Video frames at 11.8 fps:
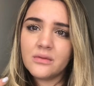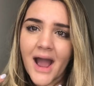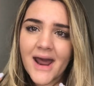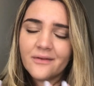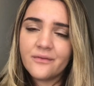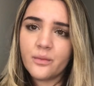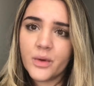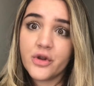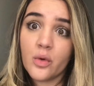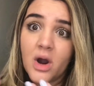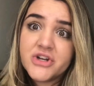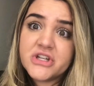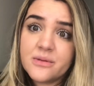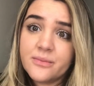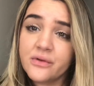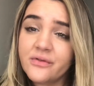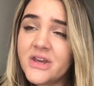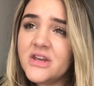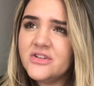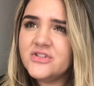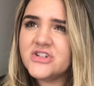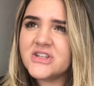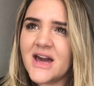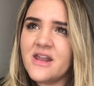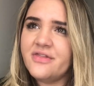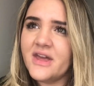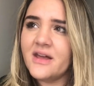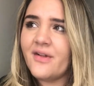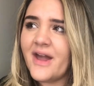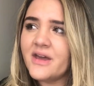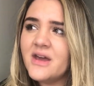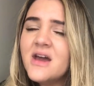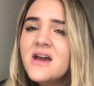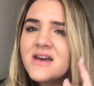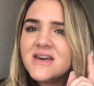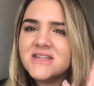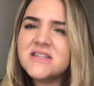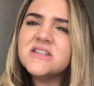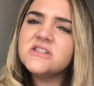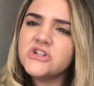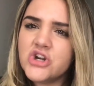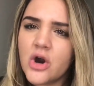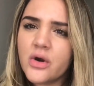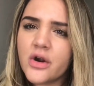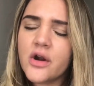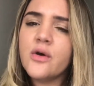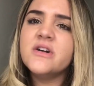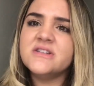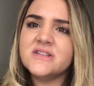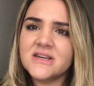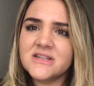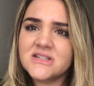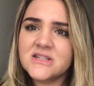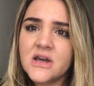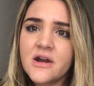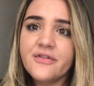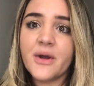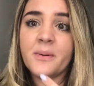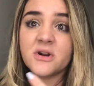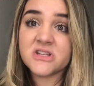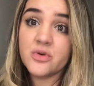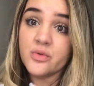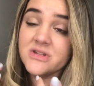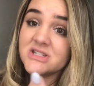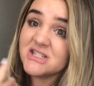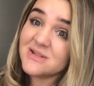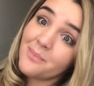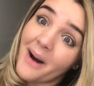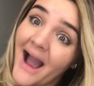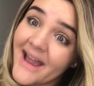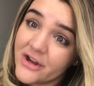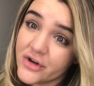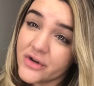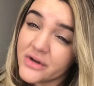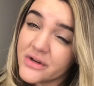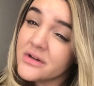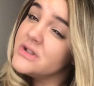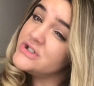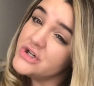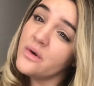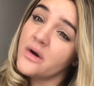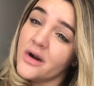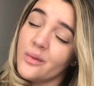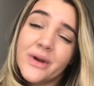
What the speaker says: kind of, when you're watching the movie, you just kind of think like, is this the Joker or is this the person who inspired the Joker?